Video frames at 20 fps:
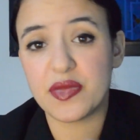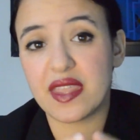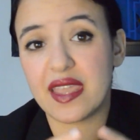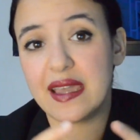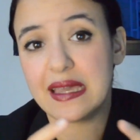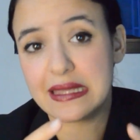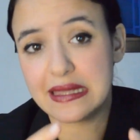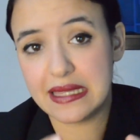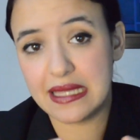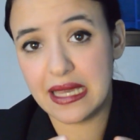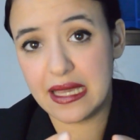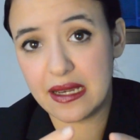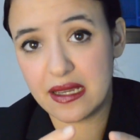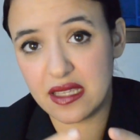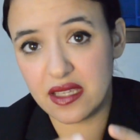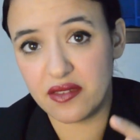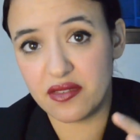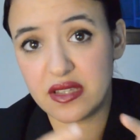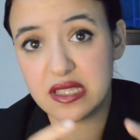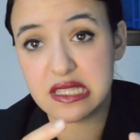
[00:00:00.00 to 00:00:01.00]
and then
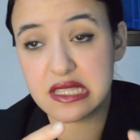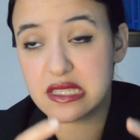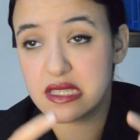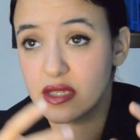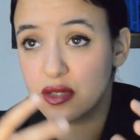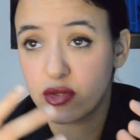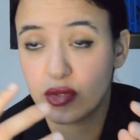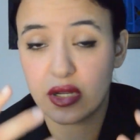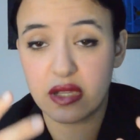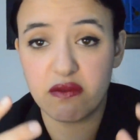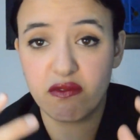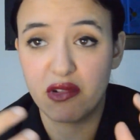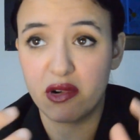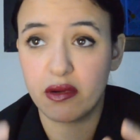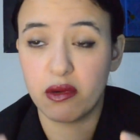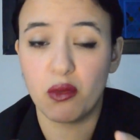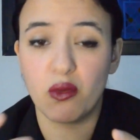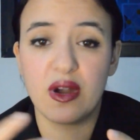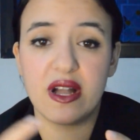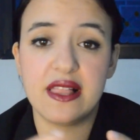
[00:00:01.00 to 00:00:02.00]
if it's going
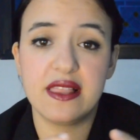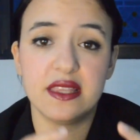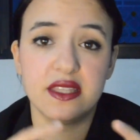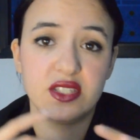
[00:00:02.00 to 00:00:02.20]
very well,